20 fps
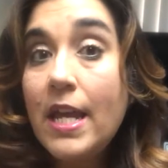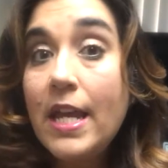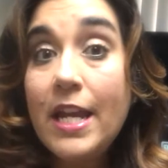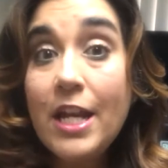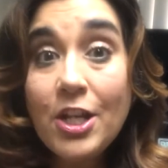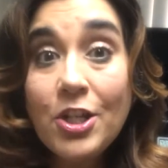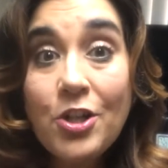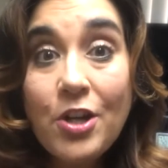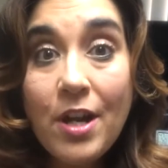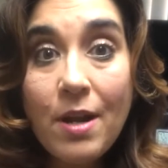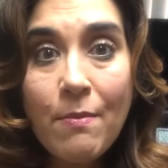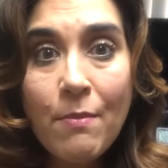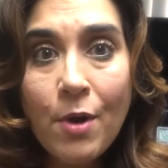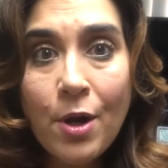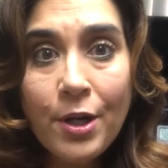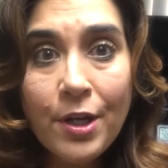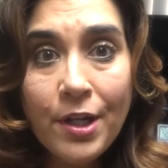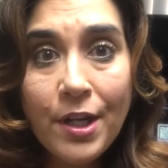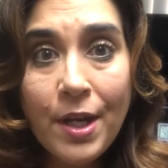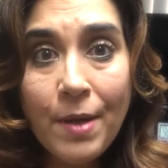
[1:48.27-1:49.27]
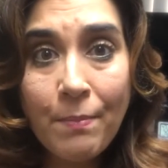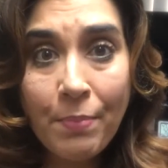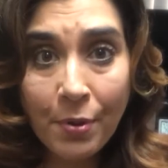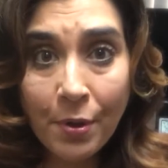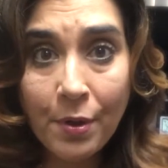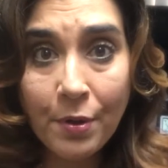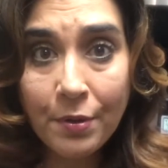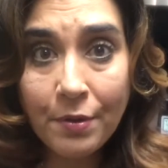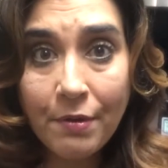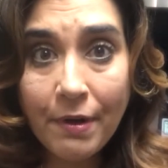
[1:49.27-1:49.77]
internet marketing
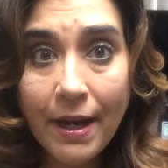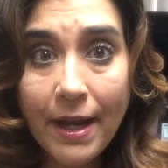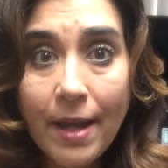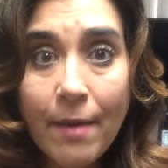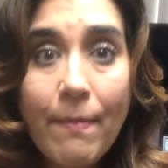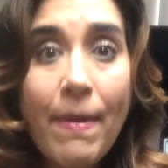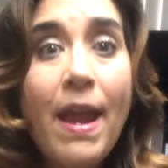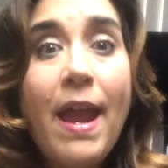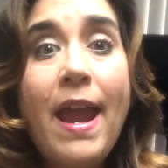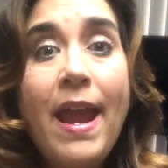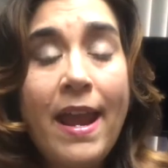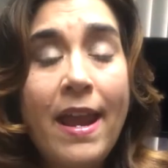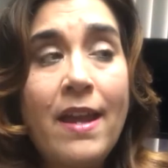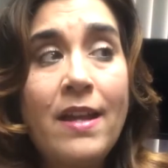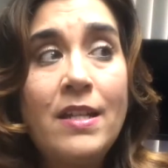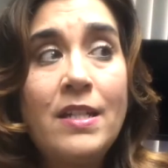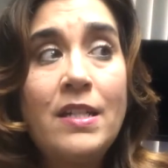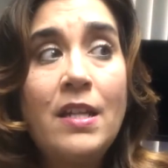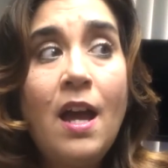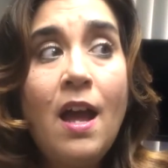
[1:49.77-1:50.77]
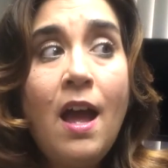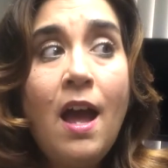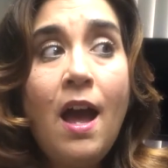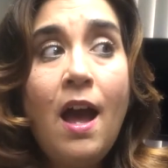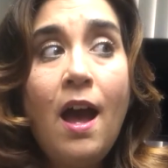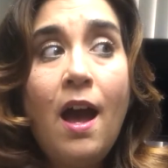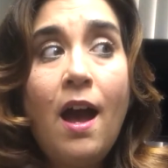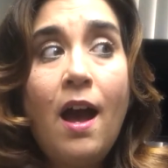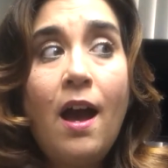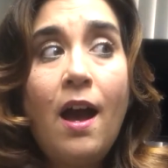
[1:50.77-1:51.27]
program, and
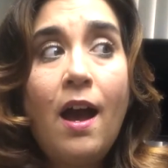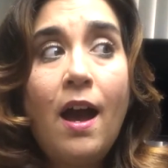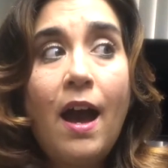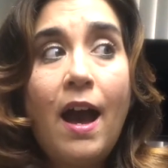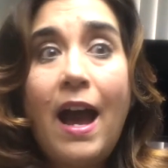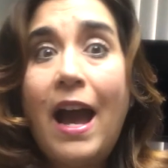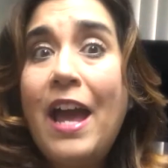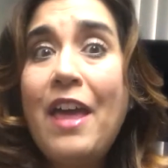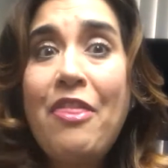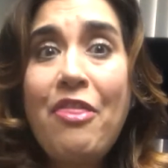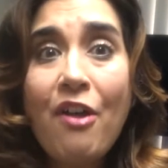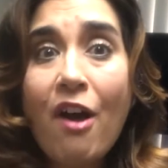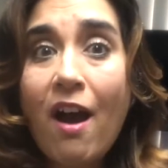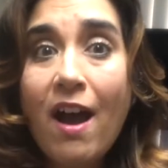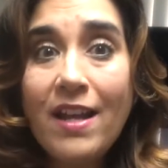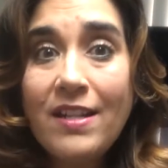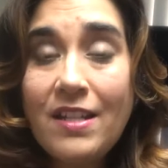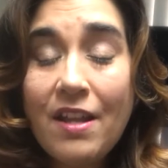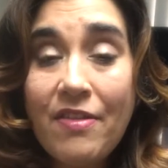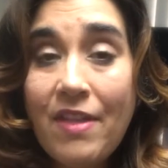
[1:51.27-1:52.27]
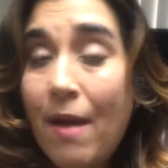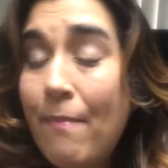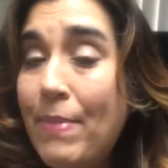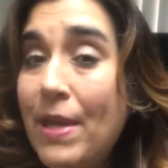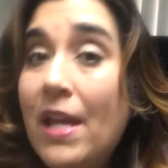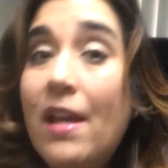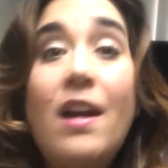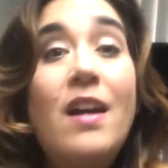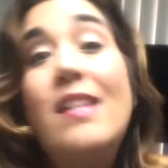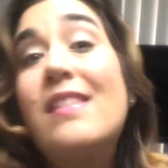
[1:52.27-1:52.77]
I thought that
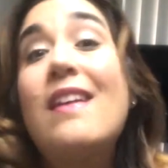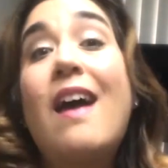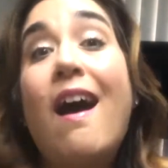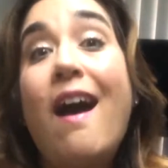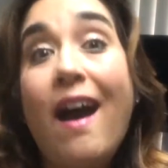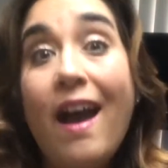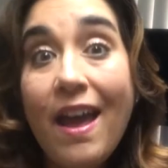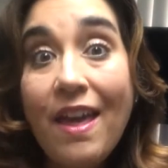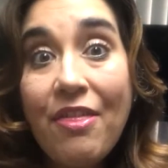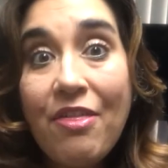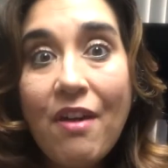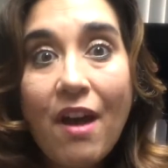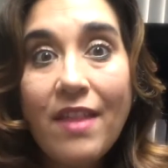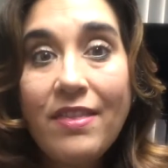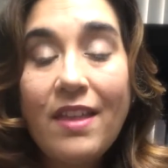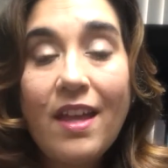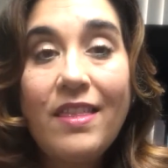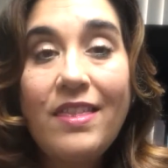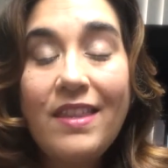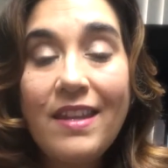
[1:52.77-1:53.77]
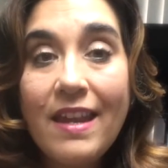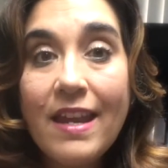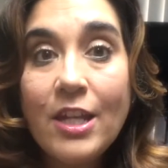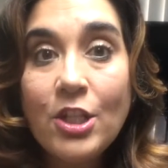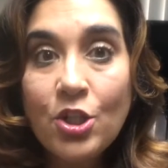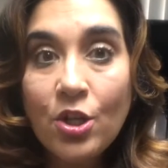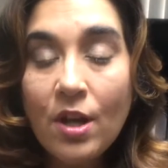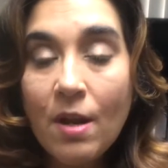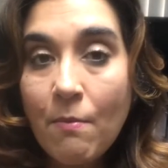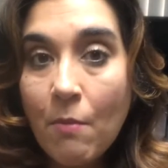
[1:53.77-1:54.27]
because I thought that the
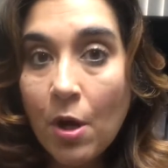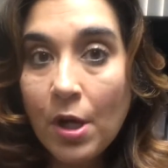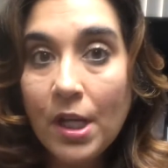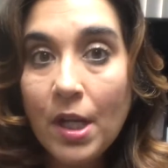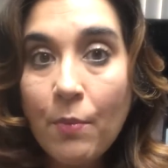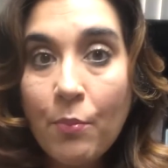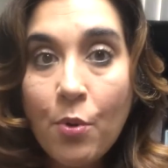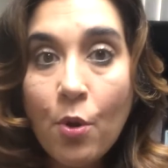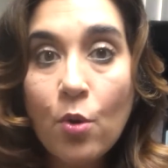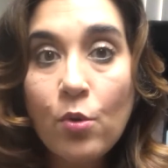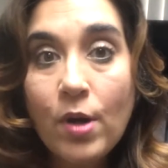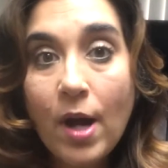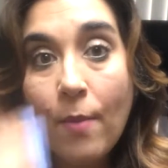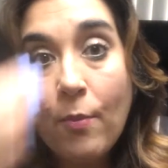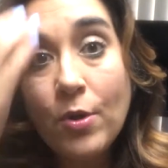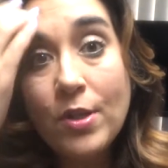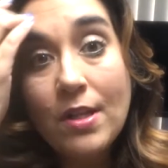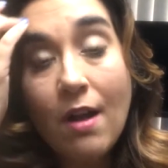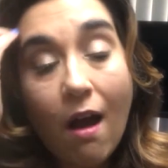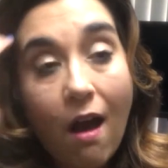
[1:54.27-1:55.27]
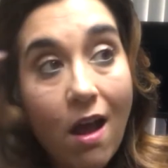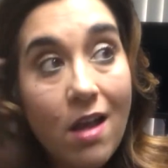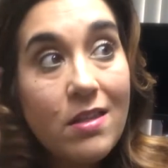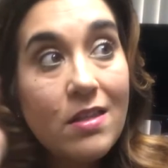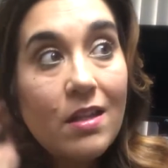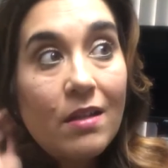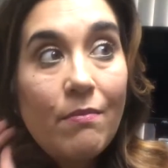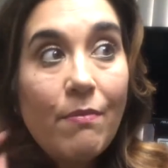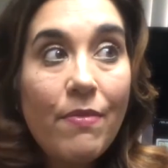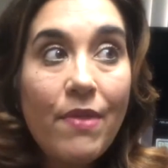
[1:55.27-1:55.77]
internet marketing program was
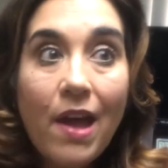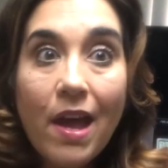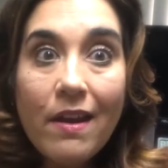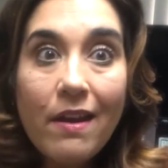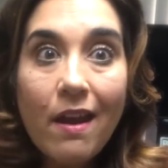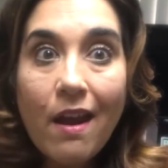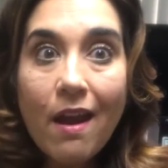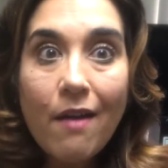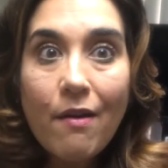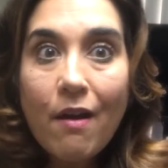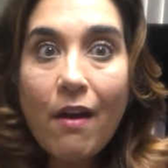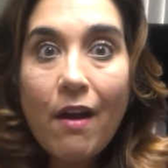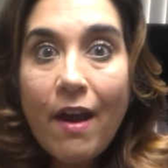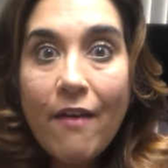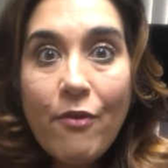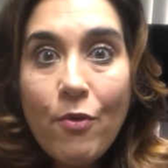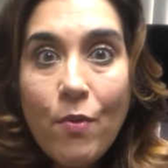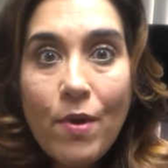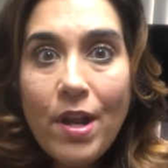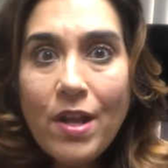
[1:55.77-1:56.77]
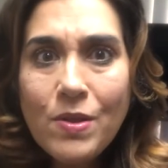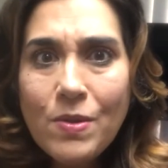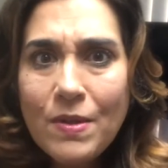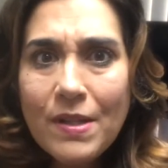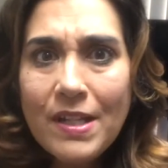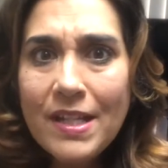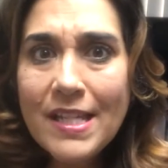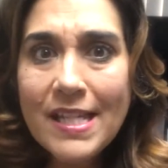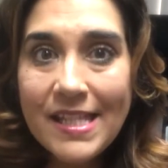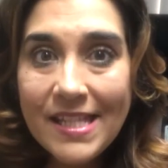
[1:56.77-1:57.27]
awesome, that everyone else was
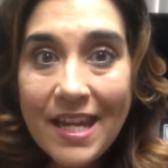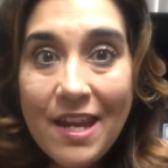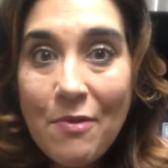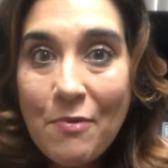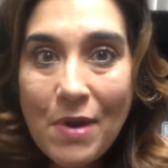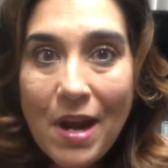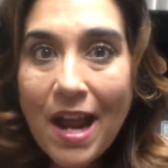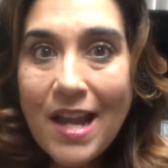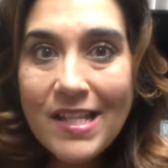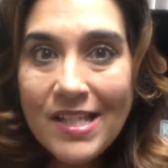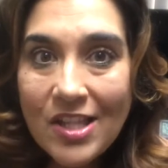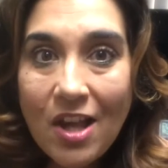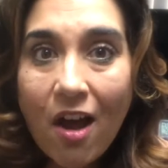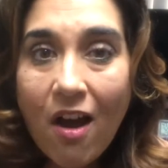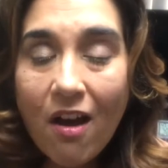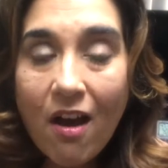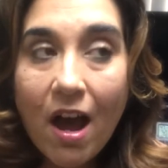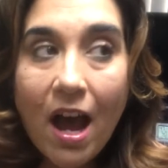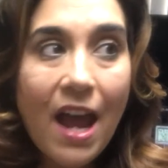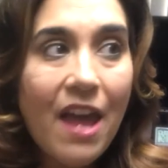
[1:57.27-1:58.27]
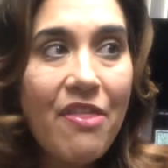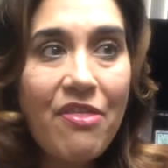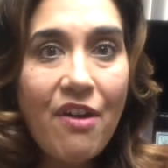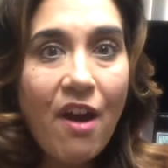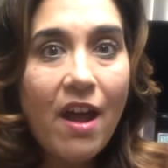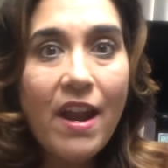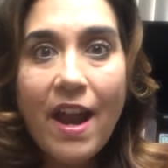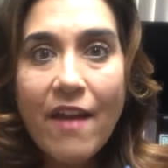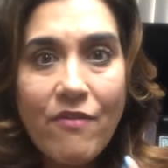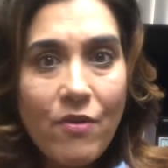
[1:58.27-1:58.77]
going to see what I saw. I
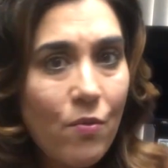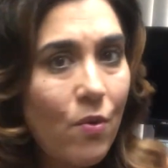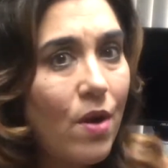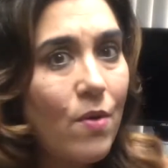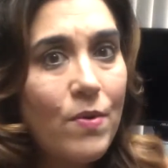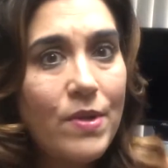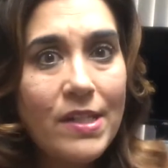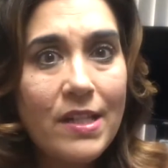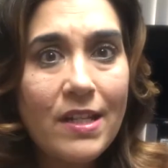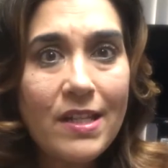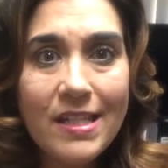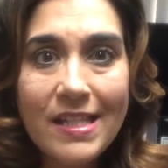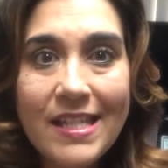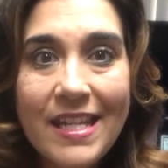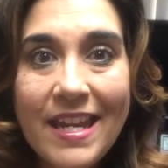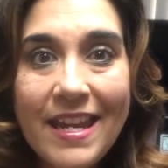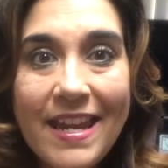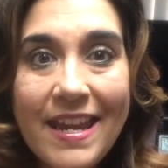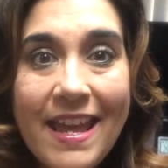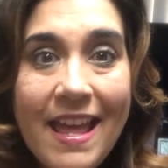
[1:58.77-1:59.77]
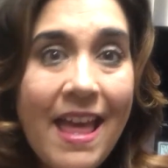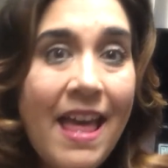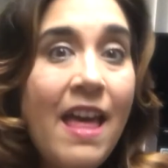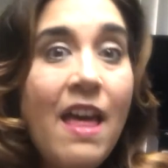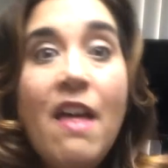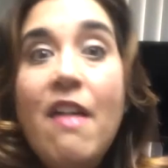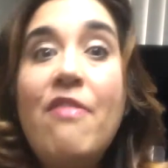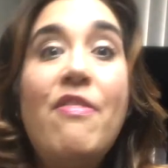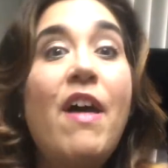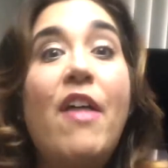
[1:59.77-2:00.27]
thought everyone was going to see
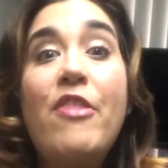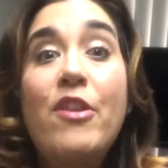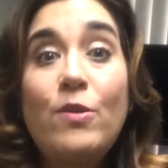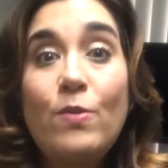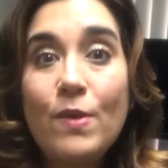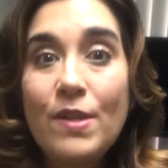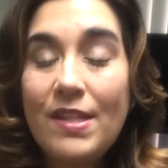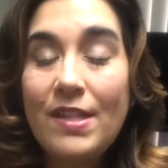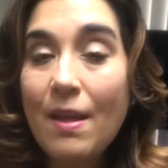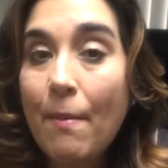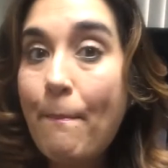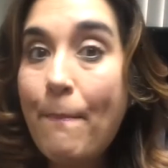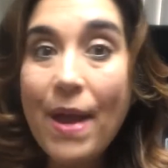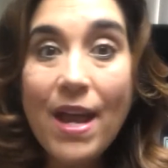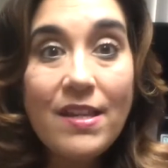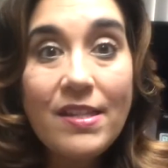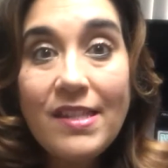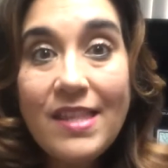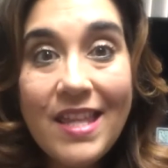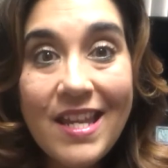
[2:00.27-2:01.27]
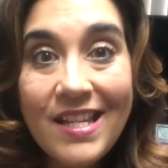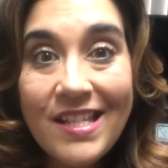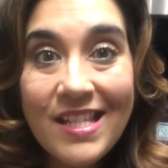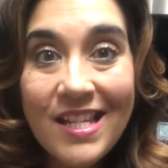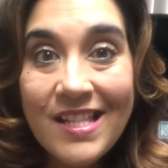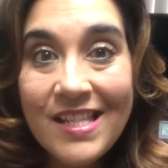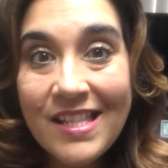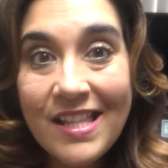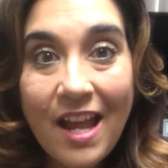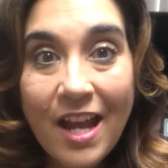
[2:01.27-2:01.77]
that this was the best thing
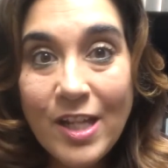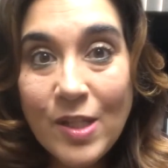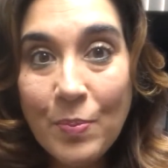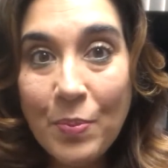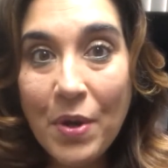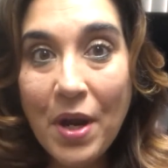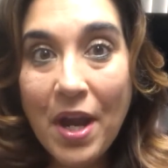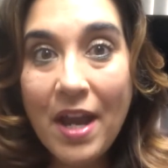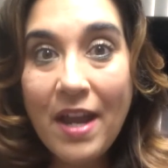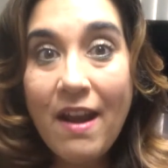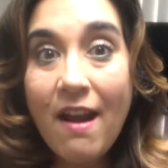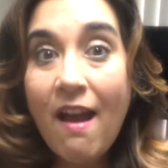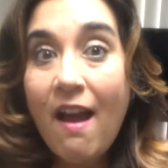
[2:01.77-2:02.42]
since sliced bread.